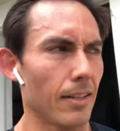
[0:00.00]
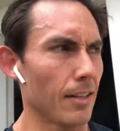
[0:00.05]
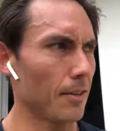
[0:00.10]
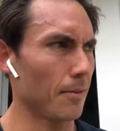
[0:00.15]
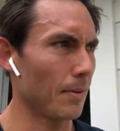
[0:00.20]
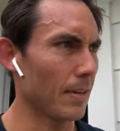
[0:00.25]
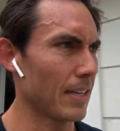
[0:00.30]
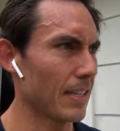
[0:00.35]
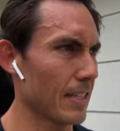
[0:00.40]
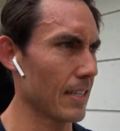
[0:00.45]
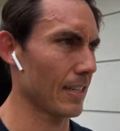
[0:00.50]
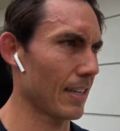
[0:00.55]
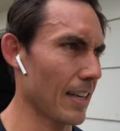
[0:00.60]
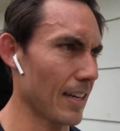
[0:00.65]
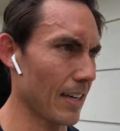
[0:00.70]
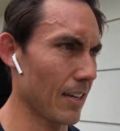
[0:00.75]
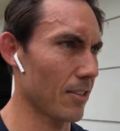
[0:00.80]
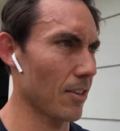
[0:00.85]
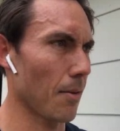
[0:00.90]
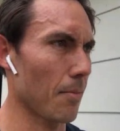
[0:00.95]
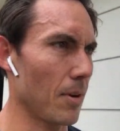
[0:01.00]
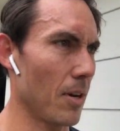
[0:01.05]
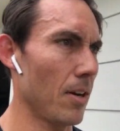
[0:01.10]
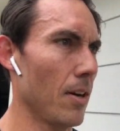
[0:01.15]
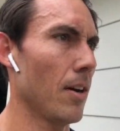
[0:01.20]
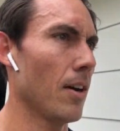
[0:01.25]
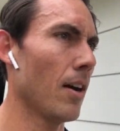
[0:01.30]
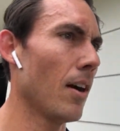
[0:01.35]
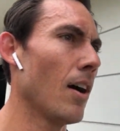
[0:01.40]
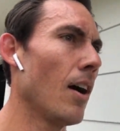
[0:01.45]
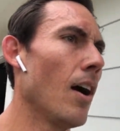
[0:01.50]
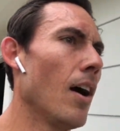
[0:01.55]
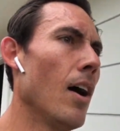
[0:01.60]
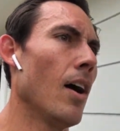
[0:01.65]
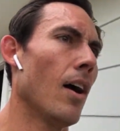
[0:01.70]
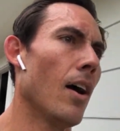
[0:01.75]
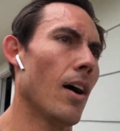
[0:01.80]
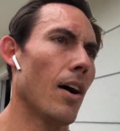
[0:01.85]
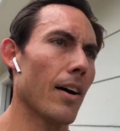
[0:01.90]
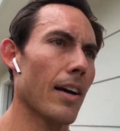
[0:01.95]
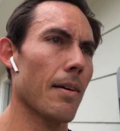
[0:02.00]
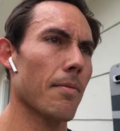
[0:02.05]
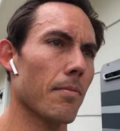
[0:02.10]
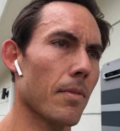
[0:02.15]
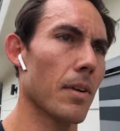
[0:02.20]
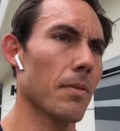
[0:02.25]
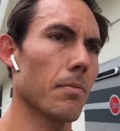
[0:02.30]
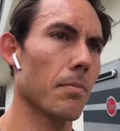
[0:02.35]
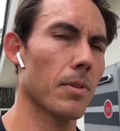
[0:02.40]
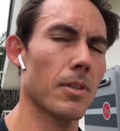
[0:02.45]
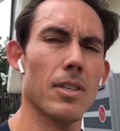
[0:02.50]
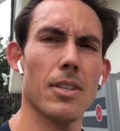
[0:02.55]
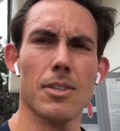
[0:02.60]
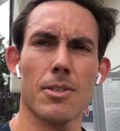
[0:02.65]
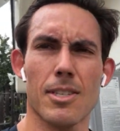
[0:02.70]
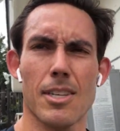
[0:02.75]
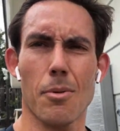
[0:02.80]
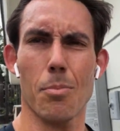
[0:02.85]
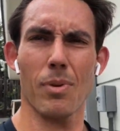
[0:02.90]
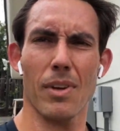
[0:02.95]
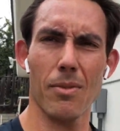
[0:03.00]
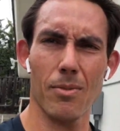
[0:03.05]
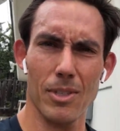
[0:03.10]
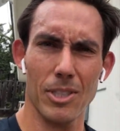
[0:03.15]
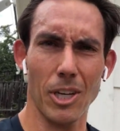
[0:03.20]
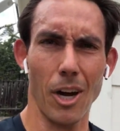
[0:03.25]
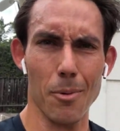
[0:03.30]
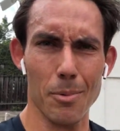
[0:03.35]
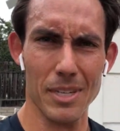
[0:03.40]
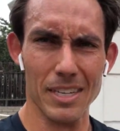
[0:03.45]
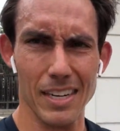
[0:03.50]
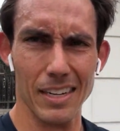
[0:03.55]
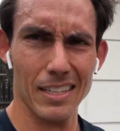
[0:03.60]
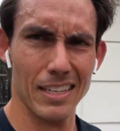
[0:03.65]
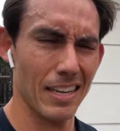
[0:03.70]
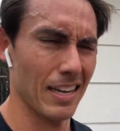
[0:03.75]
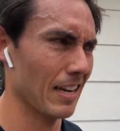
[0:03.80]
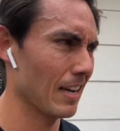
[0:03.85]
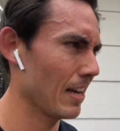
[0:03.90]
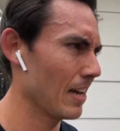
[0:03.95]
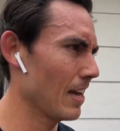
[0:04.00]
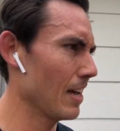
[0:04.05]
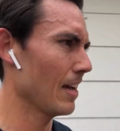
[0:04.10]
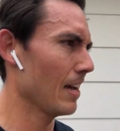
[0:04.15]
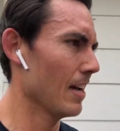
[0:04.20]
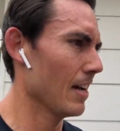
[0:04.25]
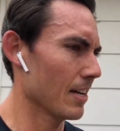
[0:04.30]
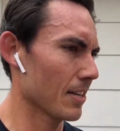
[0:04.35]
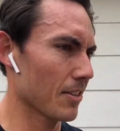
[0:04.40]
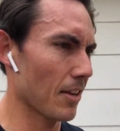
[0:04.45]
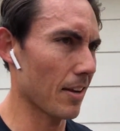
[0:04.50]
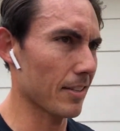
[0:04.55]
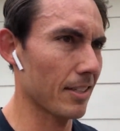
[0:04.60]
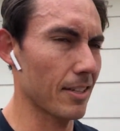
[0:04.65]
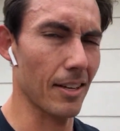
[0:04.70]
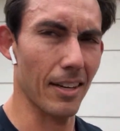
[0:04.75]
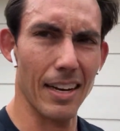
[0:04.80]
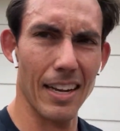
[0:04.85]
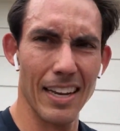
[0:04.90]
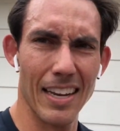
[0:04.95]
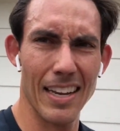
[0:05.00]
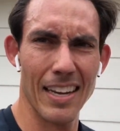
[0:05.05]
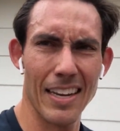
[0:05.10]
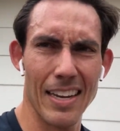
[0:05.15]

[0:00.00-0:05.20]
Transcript: little one isn't getting in trouble. Oh, yeah. Nope, it's just still playing with sharp sticks. So that's good.